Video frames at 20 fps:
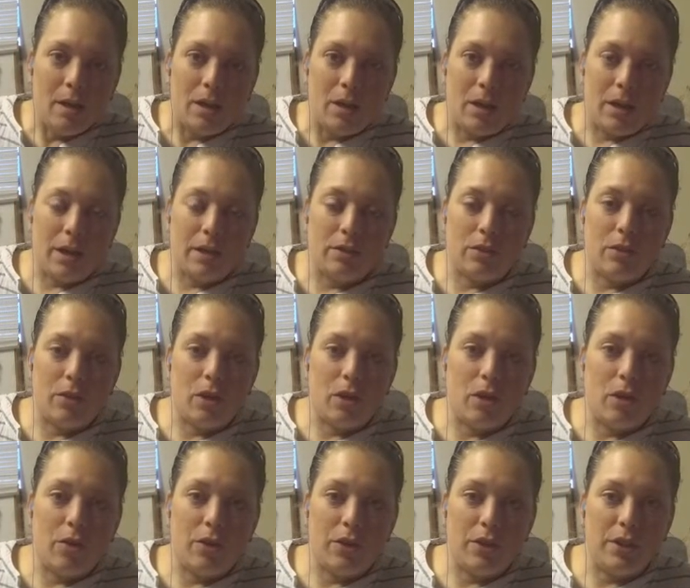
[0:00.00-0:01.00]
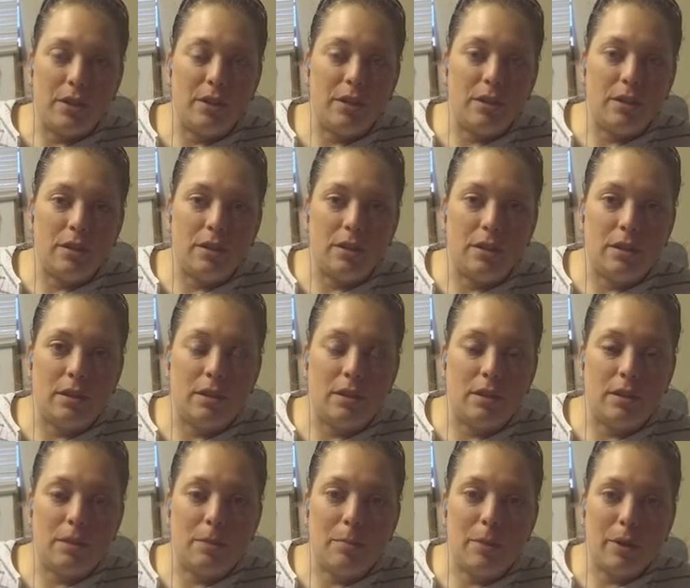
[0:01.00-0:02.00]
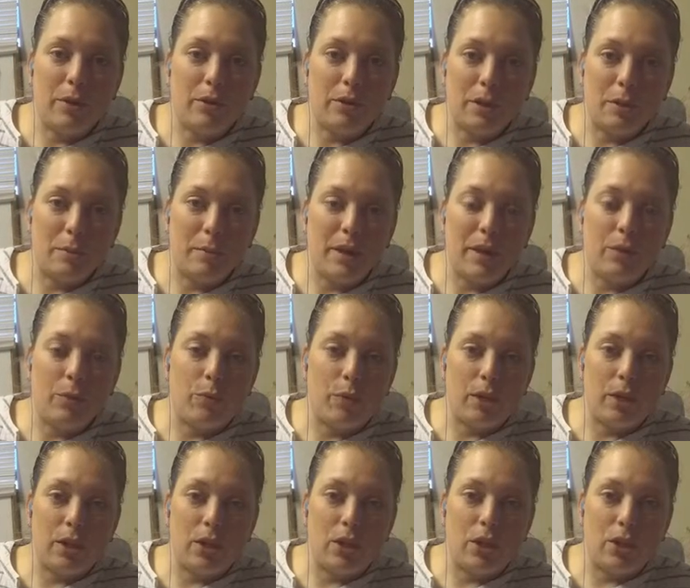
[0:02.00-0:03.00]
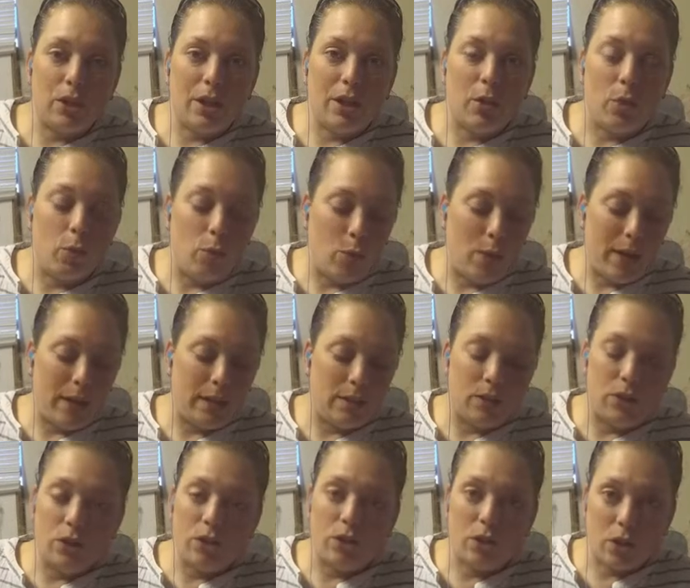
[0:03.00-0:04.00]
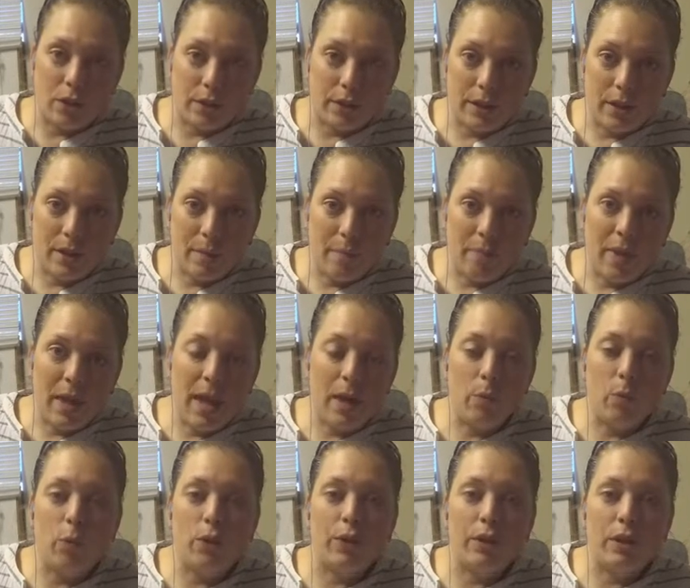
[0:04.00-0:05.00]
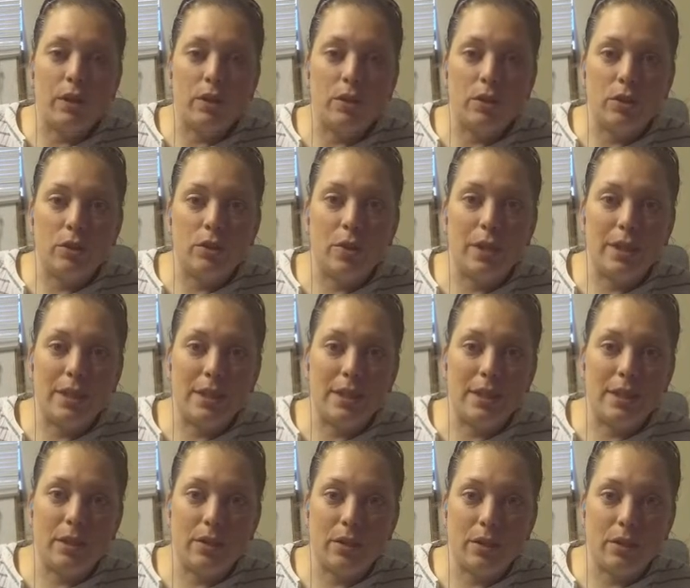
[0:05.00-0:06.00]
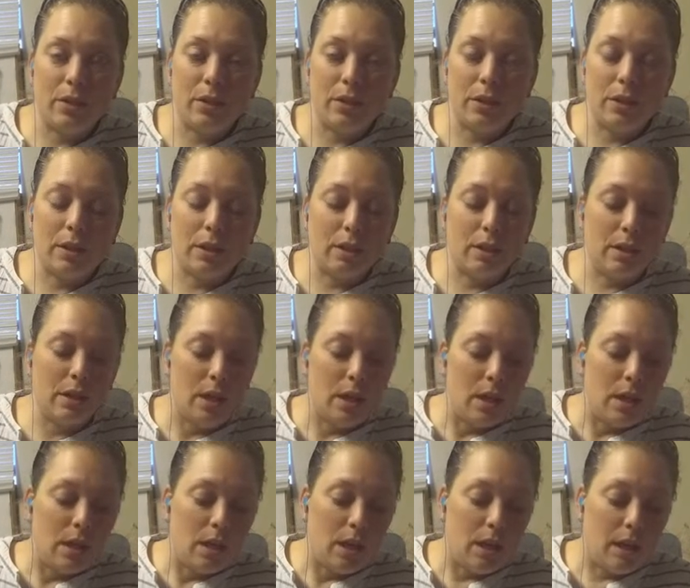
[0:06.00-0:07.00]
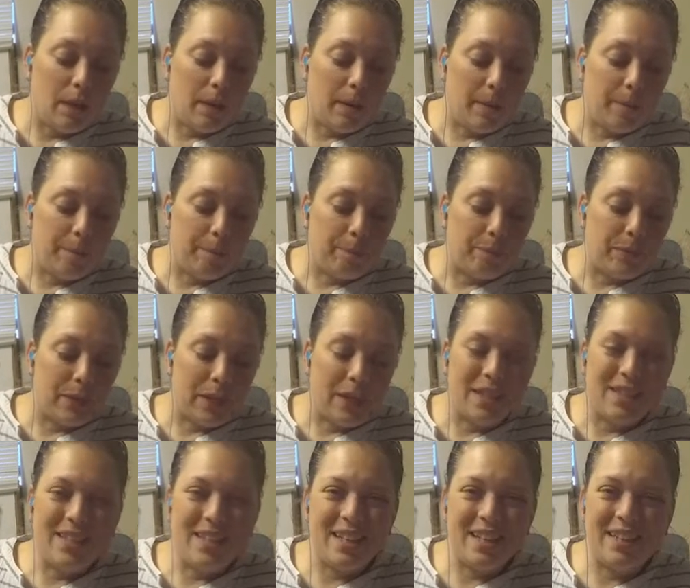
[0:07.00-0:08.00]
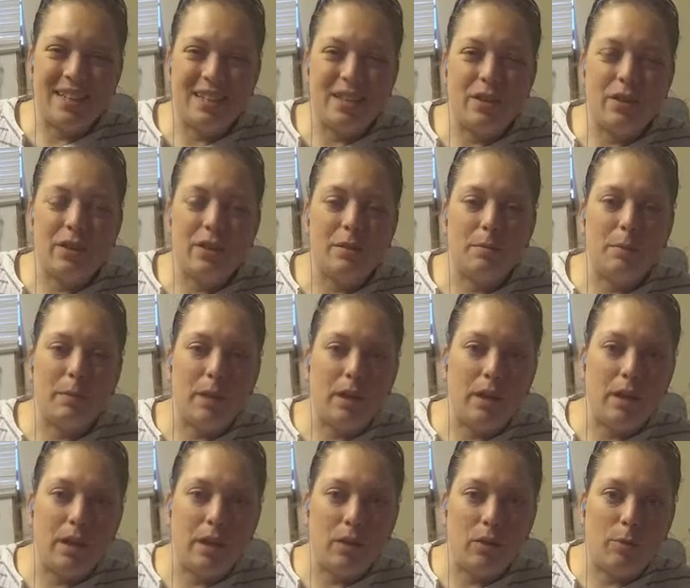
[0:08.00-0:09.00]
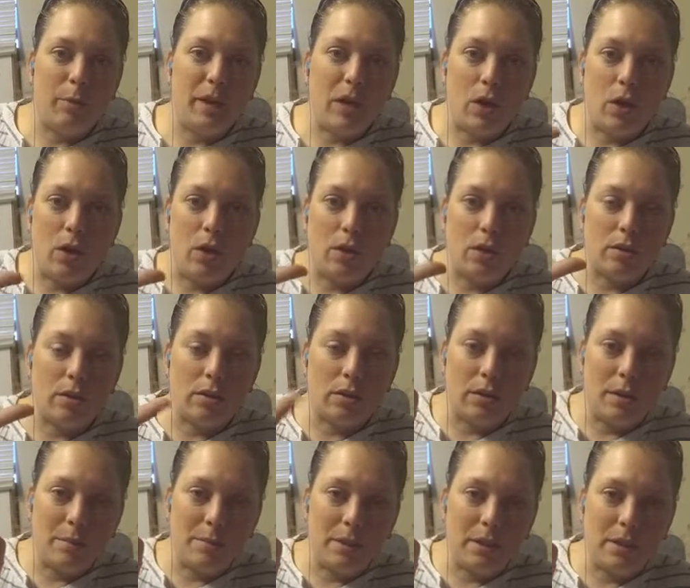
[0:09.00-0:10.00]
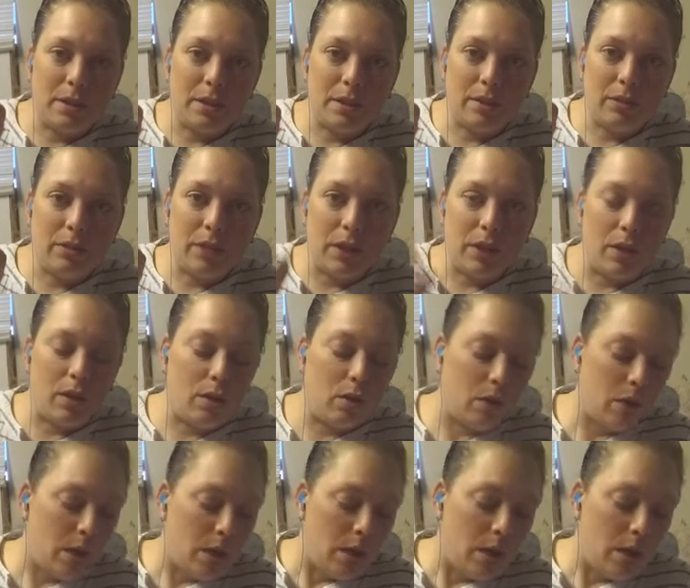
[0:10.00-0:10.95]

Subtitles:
Alright, so this is supposed to be a really good way to start them, and we're going to do a series on this. And I say a series, but it'll be all lumped into this video.